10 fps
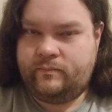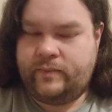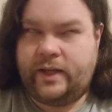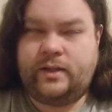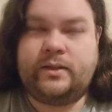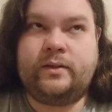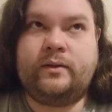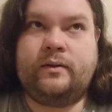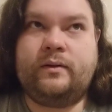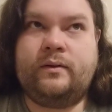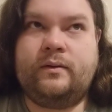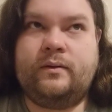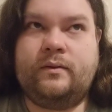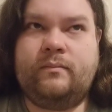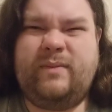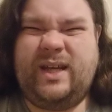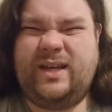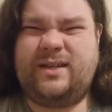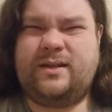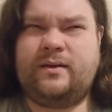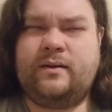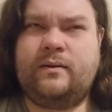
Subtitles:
Piked? Piqued?